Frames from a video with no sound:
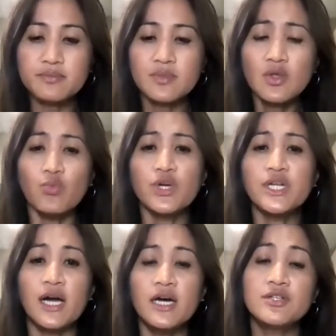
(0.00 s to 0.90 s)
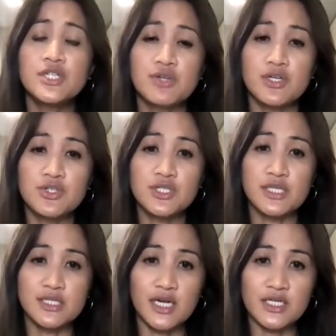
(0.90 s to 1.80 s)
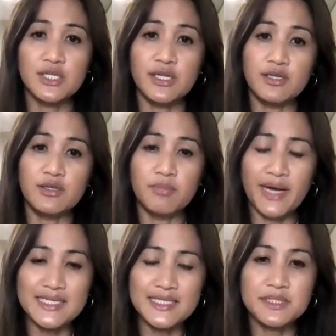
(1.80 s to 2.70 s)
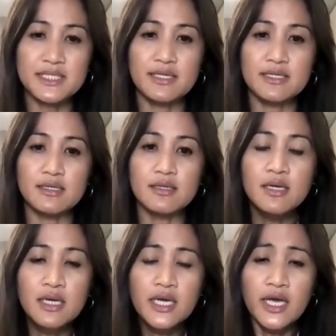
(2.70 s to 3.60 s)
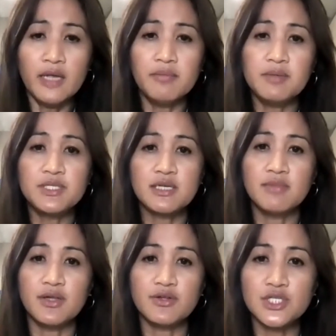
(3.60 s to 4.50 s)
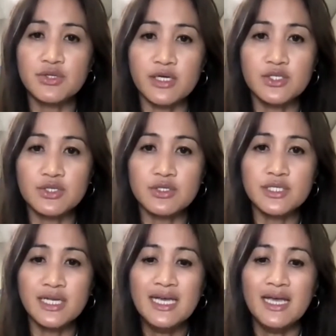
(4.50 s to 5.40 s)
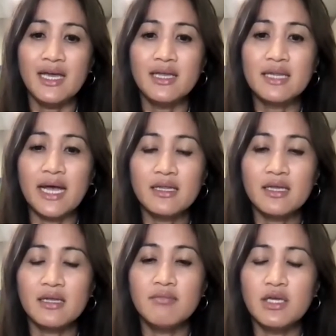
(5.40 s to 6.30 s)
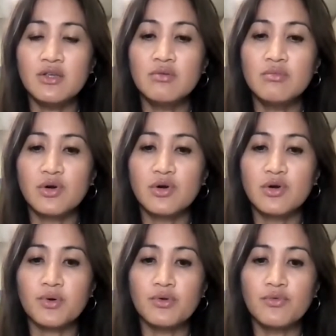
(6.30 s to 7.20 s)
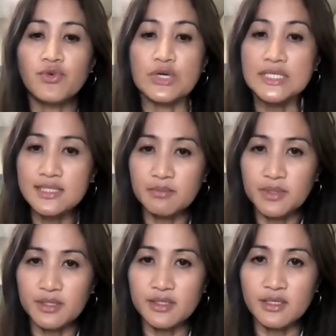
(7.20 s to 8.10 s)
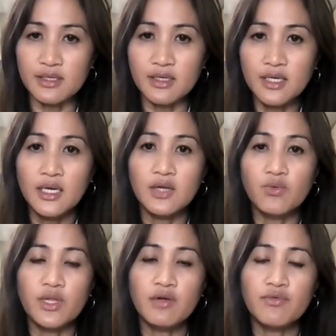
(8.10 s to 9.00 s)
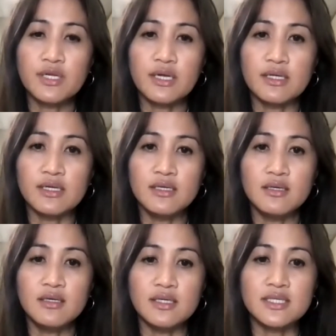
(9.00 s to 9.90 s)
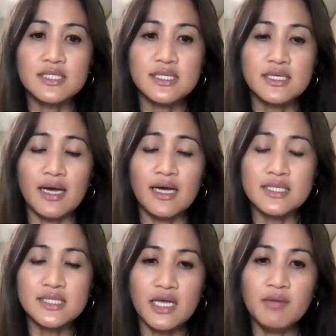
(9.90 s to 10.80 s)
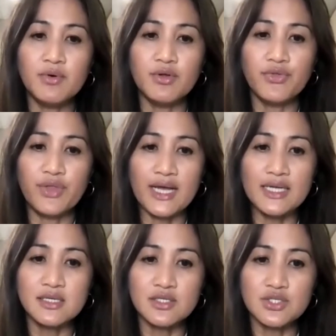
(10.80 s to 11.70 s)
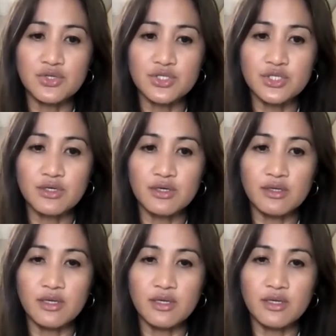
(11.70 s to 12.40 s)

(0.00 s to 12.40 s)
where the other structures attach, like your biceps tendon and maybe some other structures. And that can make you more prone for instability. And whenever that it's unstable, that's a surgical